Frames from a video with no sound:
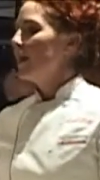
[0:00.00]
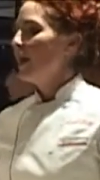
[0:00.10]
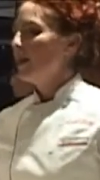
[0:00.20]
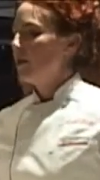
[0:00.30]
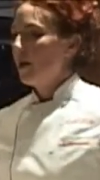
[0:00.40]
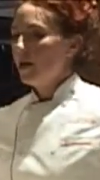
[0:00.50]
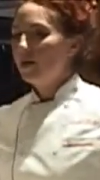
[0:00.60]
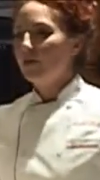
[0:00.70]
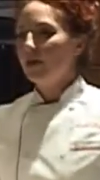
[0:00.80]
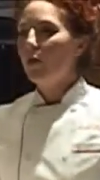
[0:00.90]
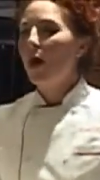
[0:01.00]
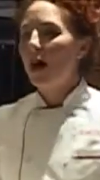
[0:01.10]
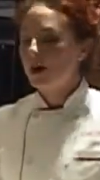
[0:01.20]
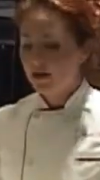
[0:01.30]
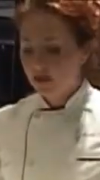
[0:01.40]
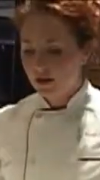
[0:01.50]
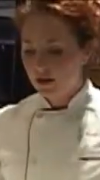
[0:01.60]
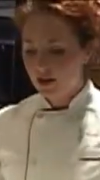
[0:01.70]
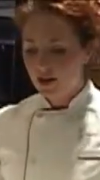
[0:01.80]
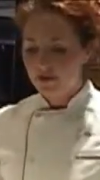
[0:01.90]
that is required
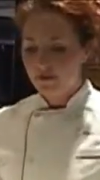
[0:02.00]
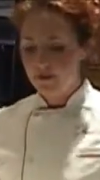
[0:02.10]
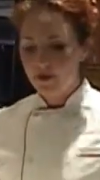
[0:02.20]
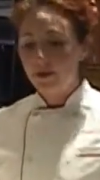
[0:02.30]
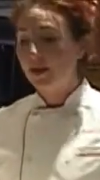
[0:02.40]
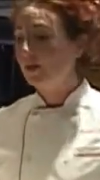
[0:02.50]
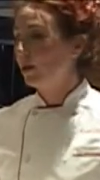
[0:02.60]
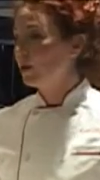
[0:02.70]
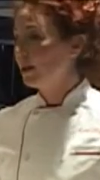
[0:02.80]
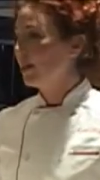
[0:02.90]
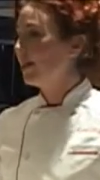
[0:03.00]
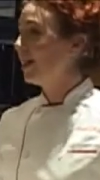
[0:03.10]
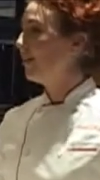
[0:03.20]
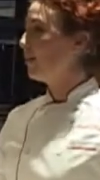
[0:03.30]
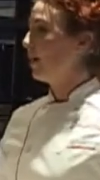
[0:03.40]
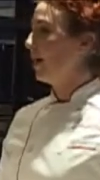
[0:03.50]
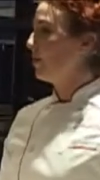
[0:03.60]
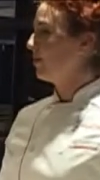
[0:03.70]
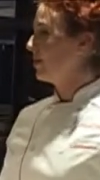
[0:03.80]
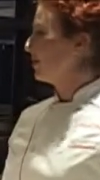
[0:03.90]
for it to be a protein. And then if you pair
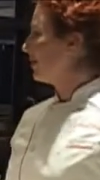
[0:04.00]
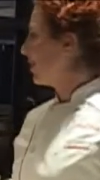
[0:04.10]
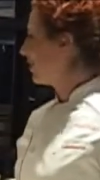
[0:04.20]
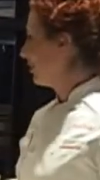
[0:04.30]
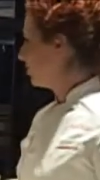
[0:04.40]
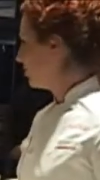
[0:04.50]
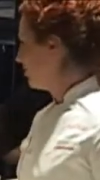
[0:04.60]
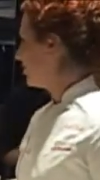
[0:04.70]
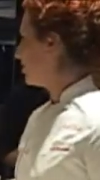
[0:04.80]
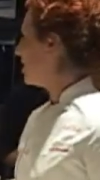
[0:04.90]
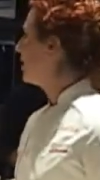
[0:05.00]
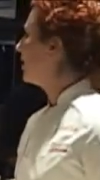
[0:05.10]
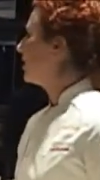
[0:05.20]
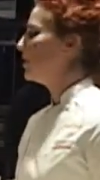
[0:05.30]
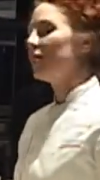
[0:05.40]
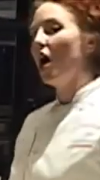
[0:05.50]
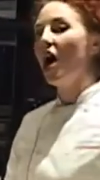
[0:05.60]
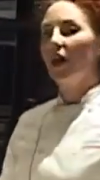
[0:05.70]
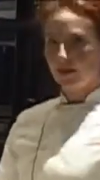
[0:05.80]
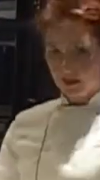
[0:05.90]
it with something like lentils, it is
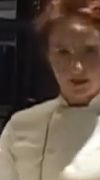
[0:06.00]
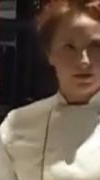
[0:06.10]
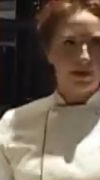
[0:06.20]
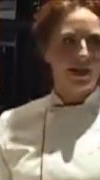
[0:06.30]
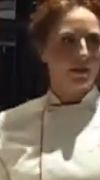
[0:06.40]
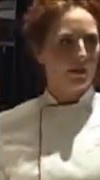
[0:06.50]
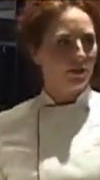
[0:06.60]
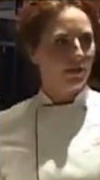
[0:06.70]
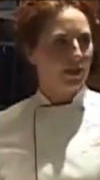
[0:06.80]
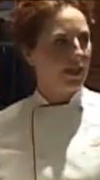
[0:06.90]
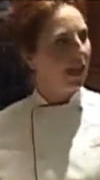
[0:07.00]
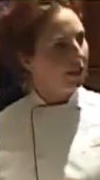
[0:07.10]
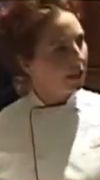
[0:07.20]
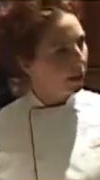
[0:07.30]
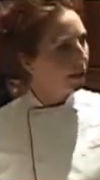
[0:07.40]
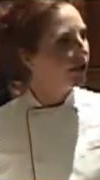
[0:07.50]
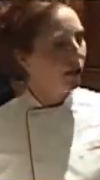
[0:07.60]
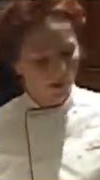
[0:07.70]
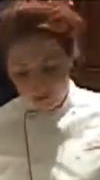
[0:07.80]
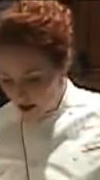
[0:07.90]
awesome. It's absolutely fantastic. So